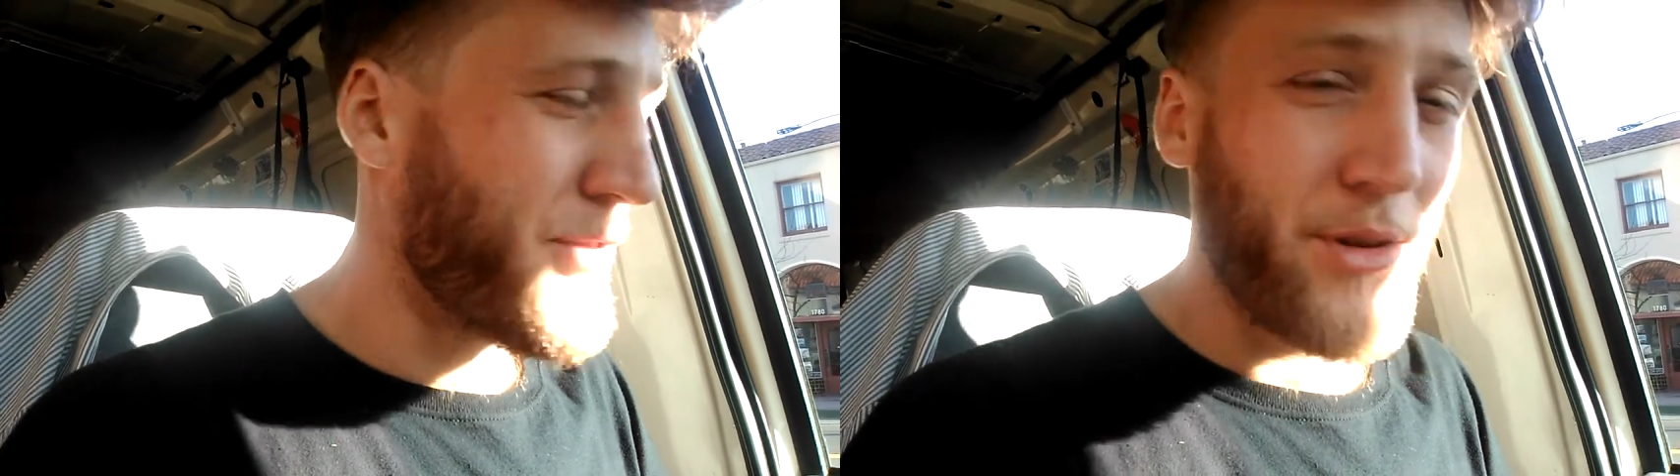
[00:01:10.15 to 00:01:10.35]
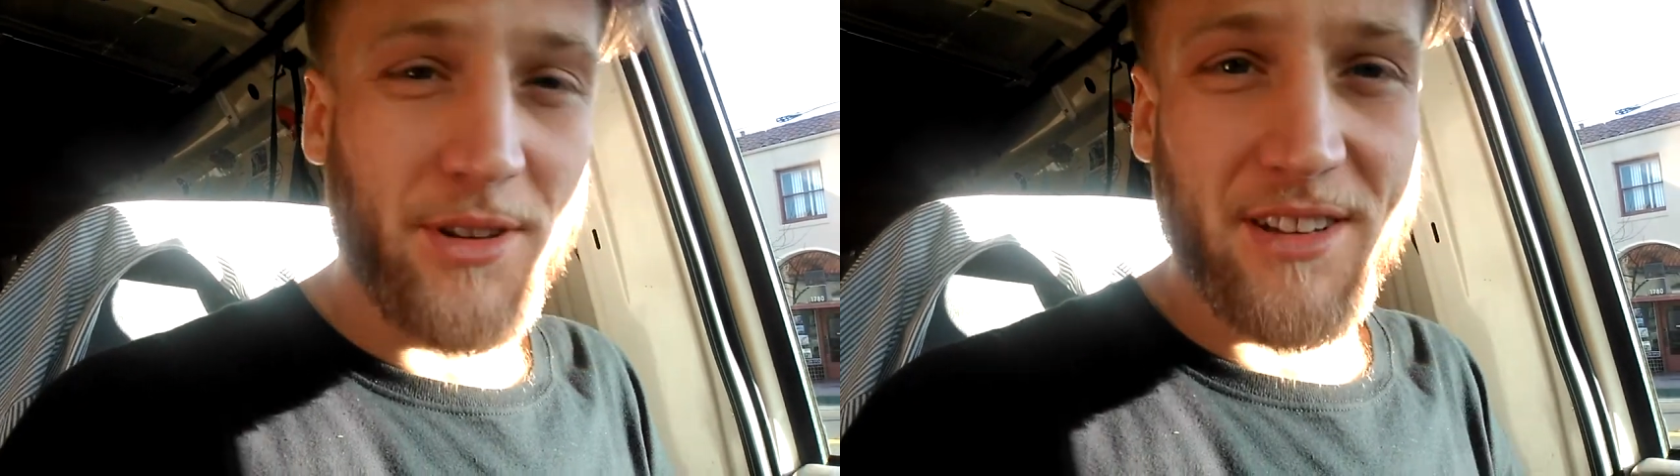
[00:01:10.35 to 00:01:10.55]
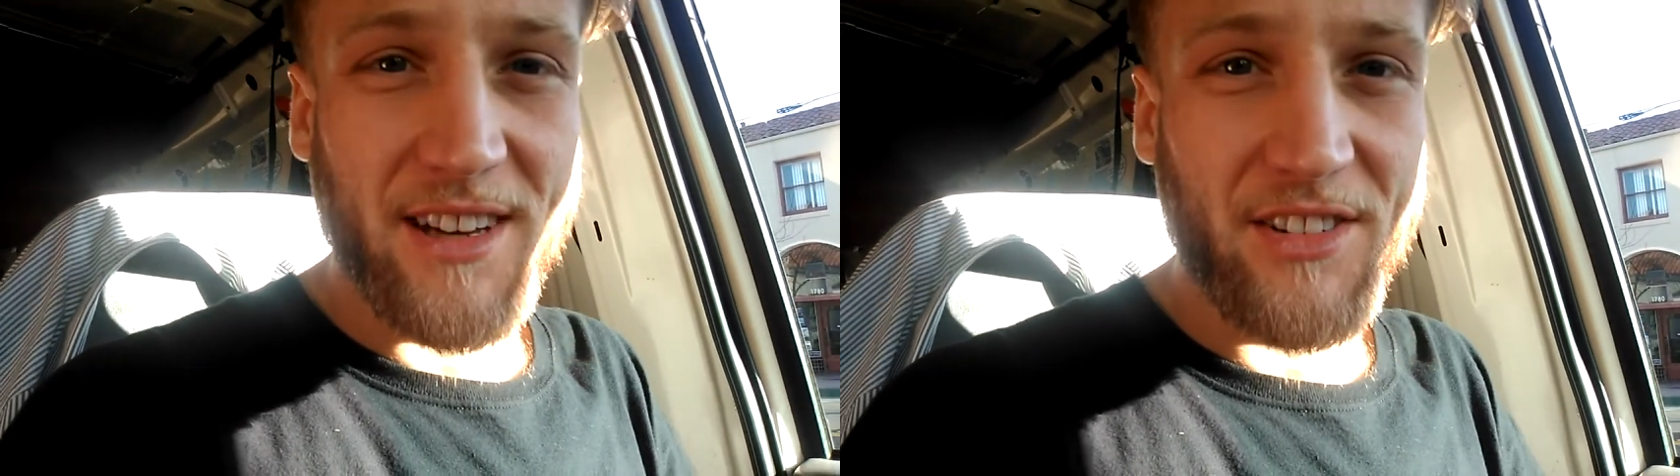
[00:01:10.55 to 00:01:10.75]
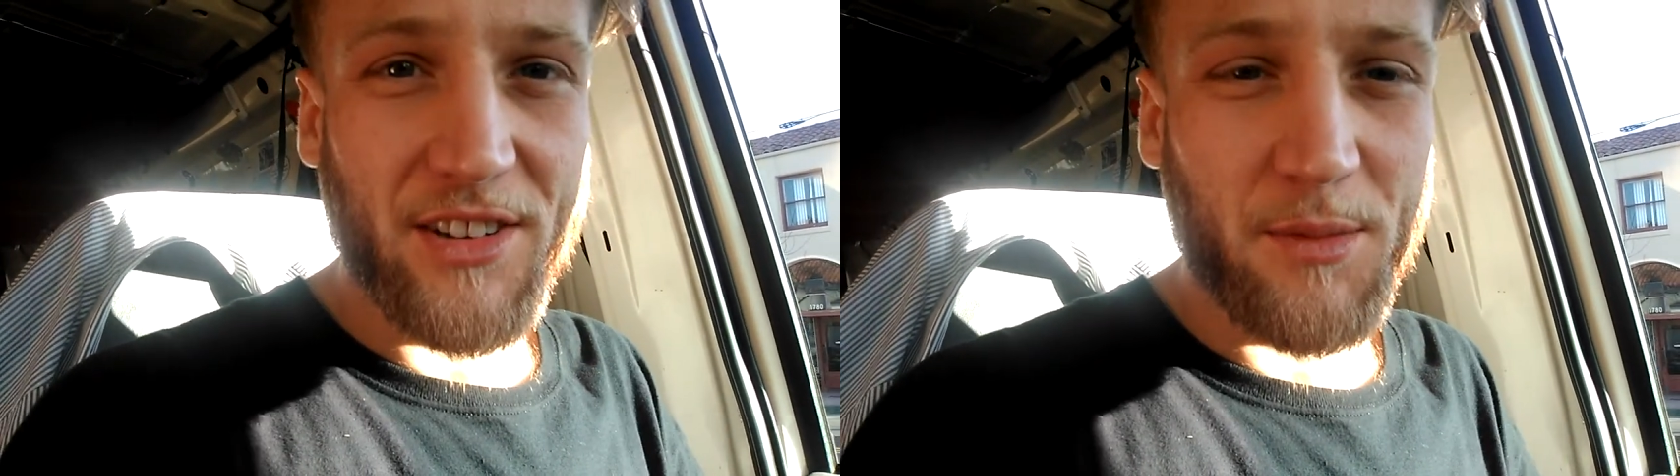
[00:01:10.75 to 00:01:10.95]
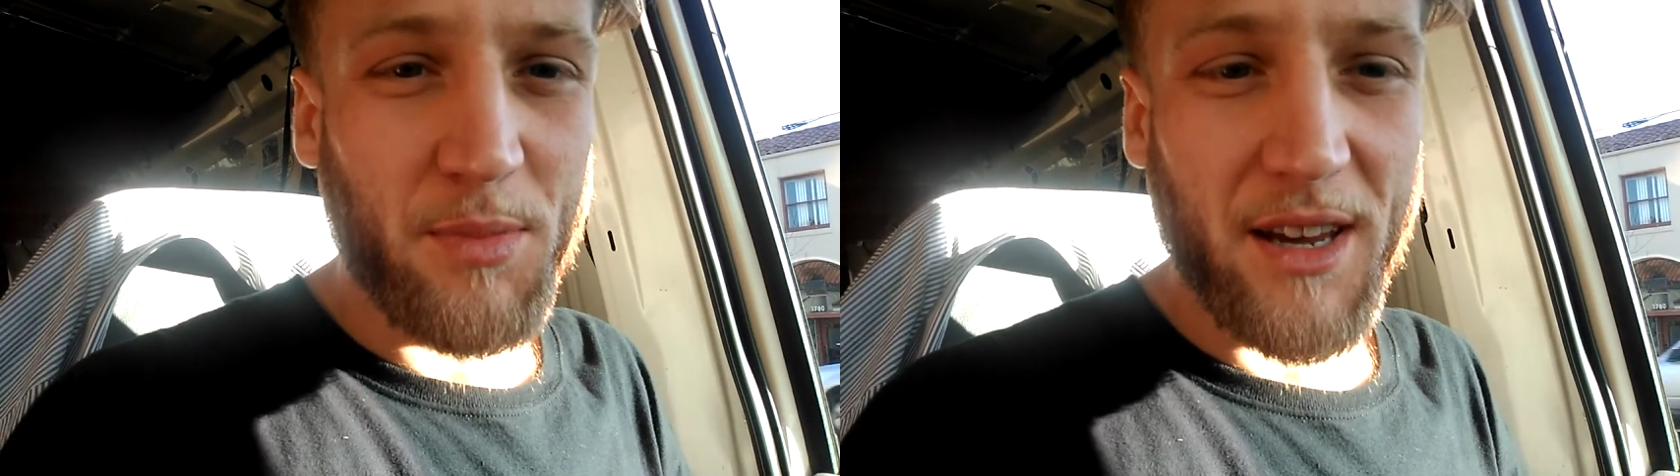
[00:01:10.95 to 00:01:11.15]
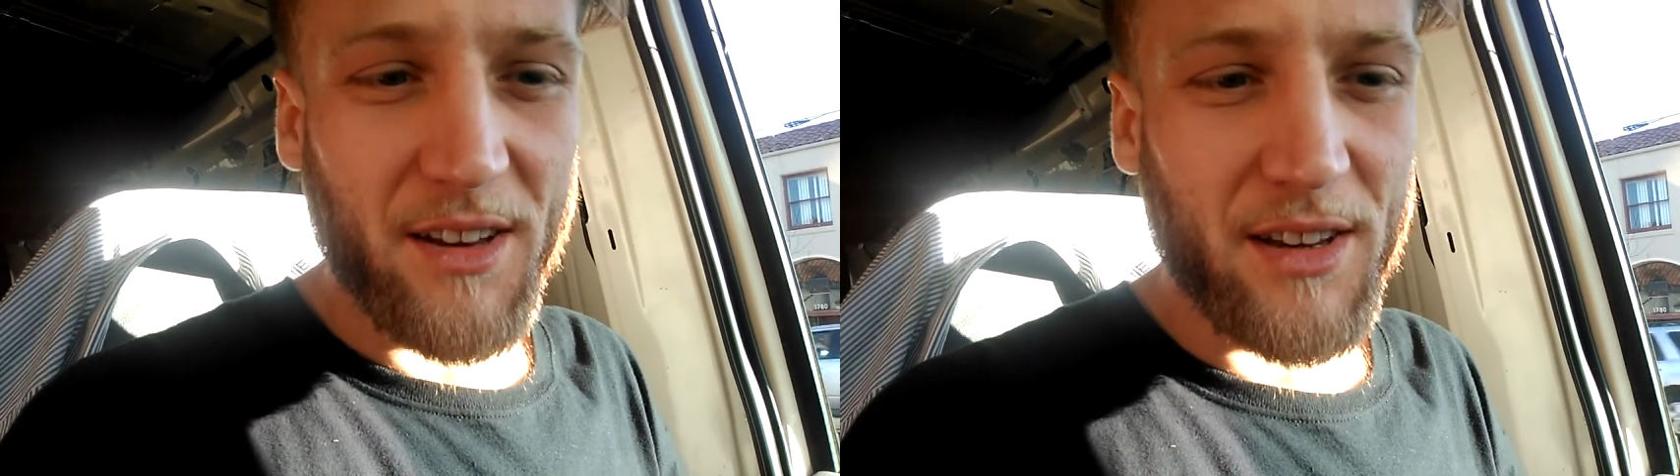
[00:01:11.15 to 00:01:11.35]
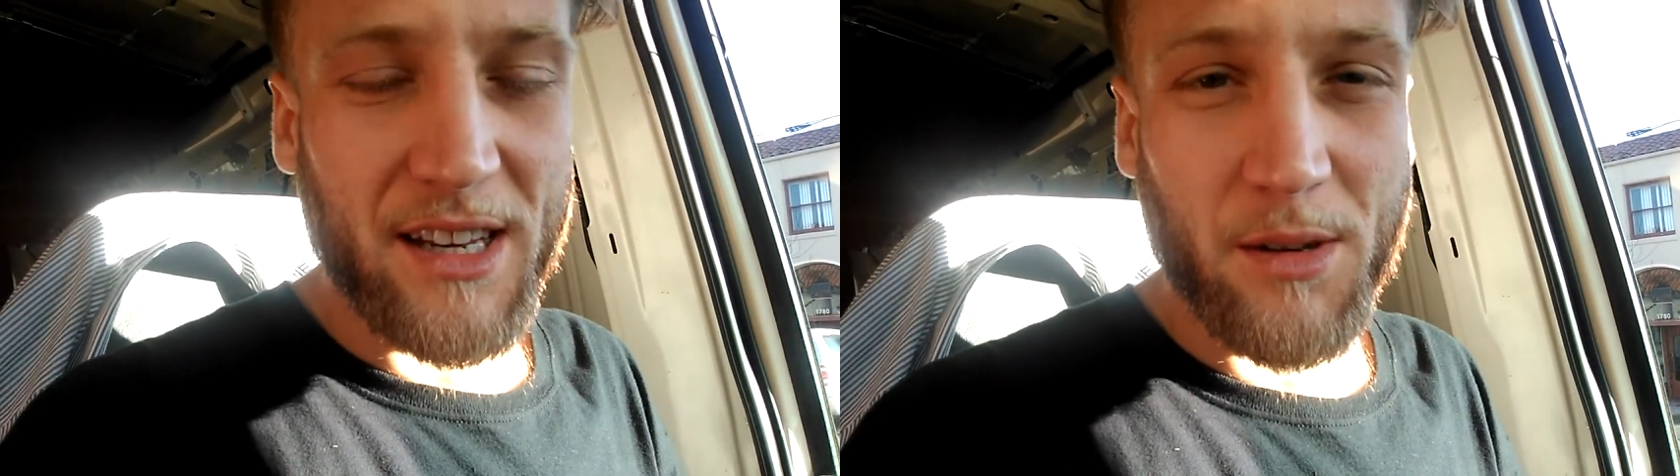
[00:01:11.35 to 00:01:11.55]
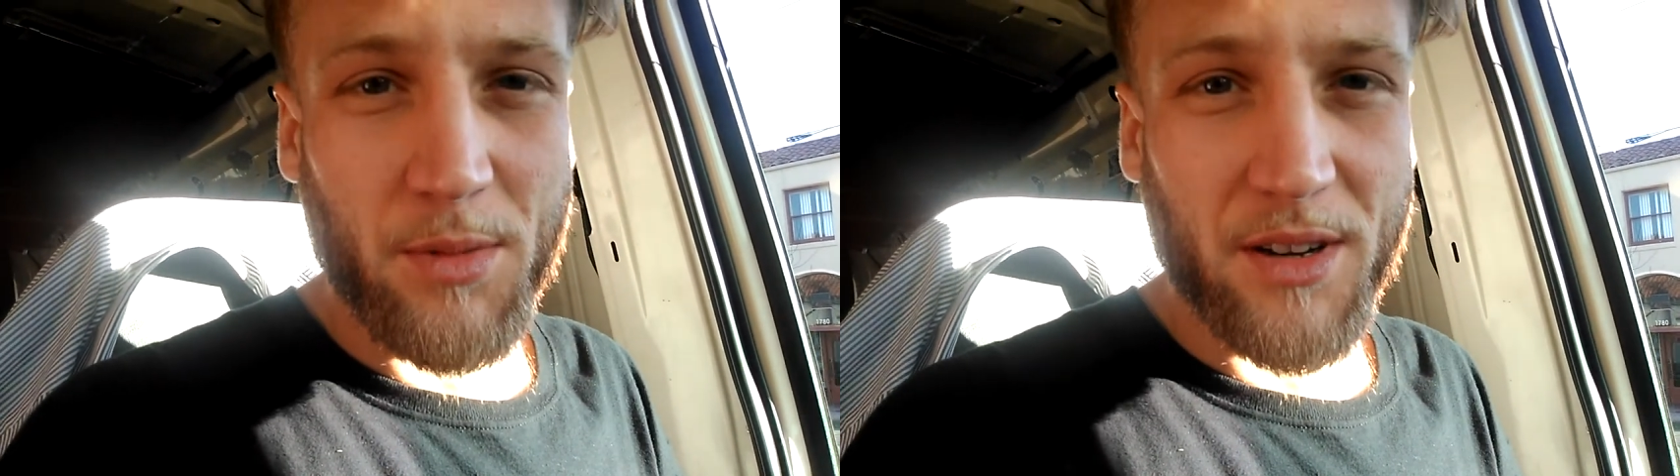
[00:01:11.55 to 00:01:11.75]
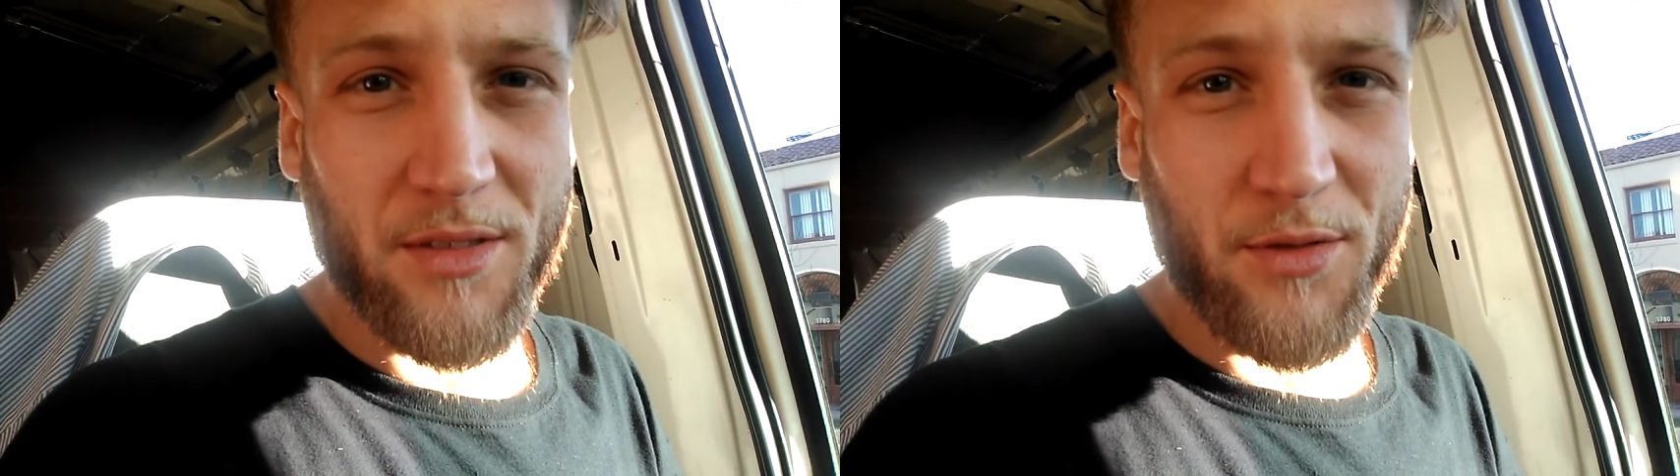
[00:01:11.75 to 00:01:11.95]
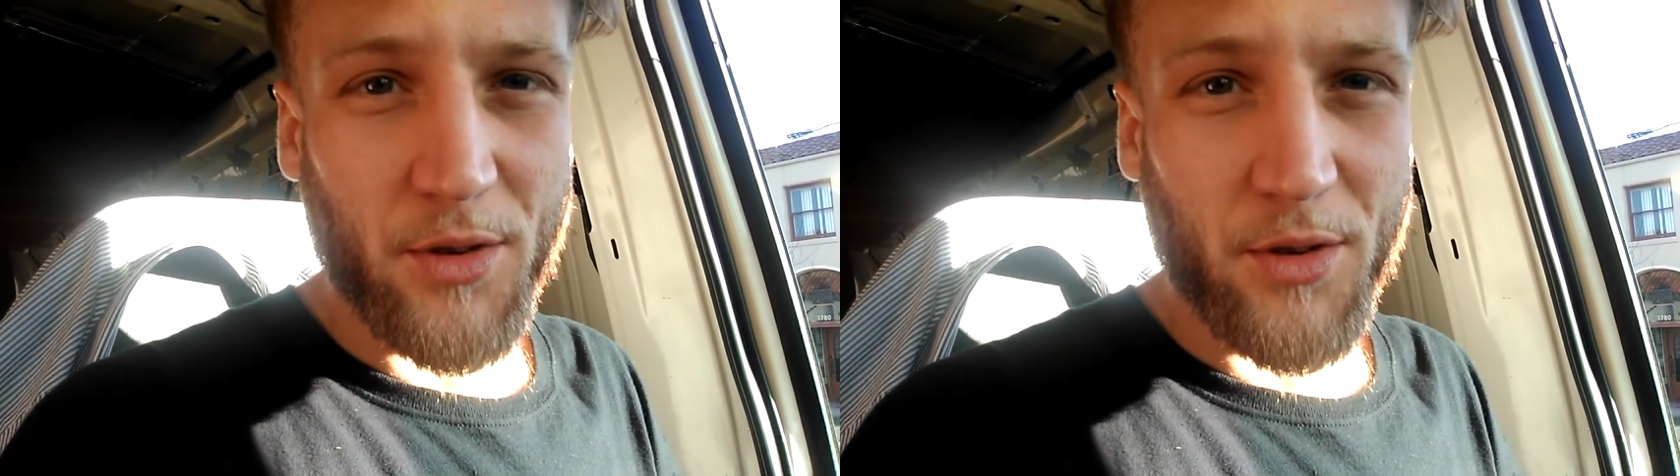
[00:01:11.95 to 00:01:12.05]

First I just paid $80